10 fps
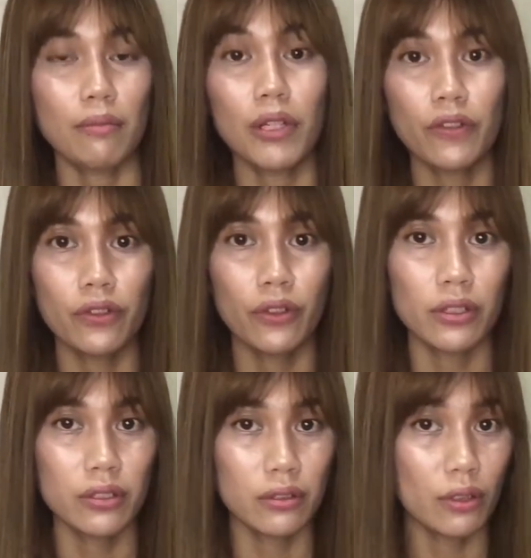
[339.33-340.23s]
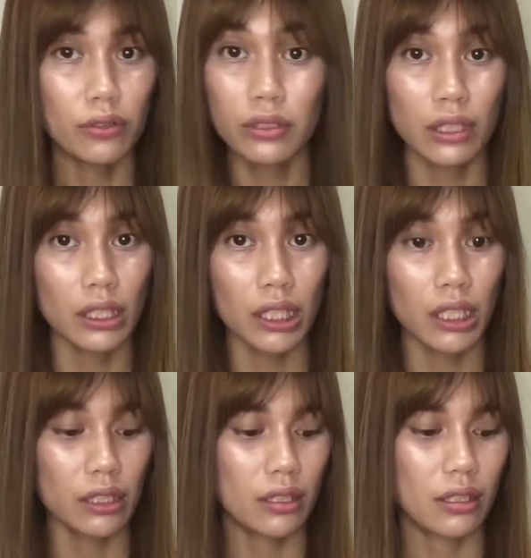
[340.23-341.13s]
But of course, don't
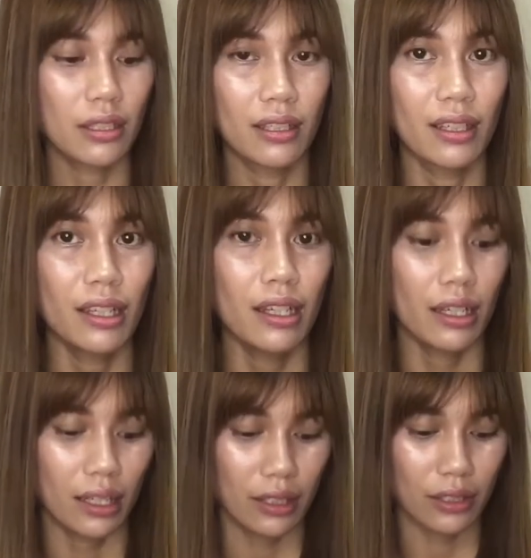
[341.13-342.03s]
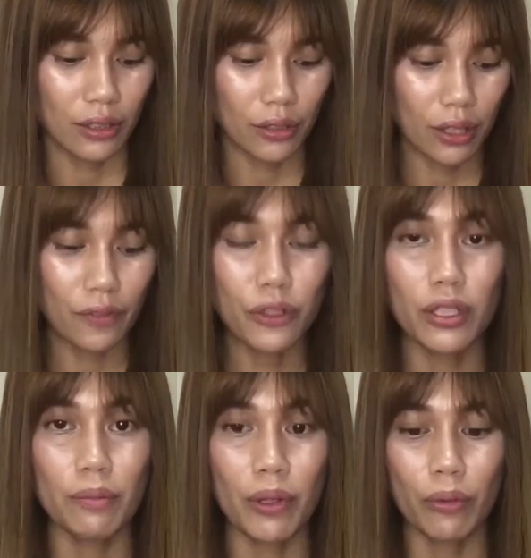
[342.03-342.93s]
eat. So you have to
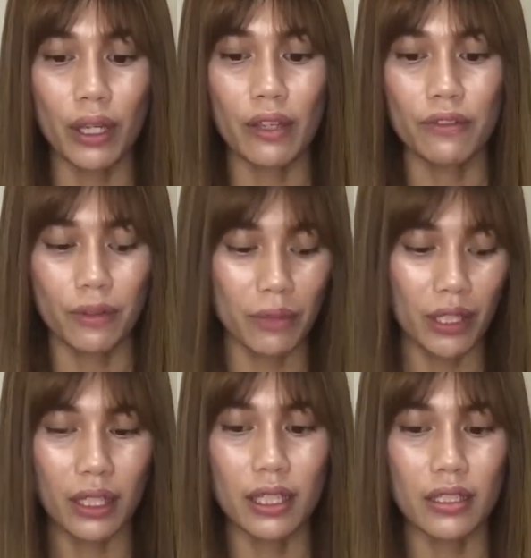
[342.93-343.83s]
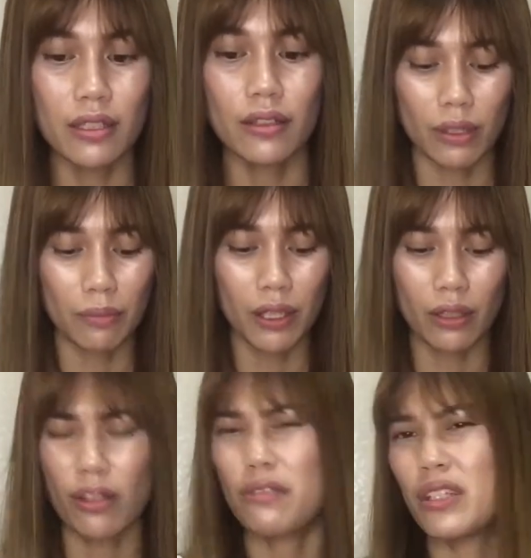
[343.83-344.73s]
keep away from the kids that I'm gonna
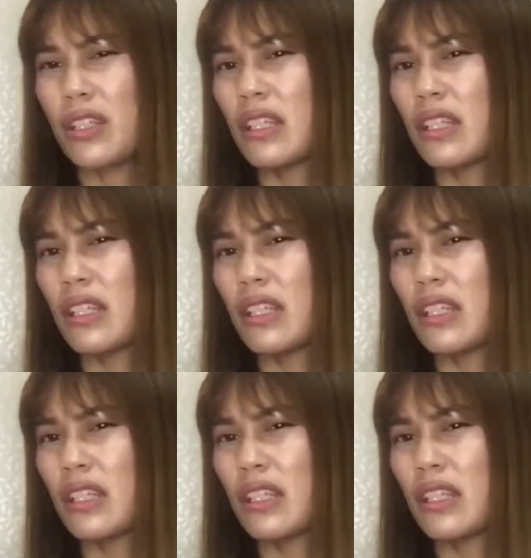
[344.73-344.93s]
call.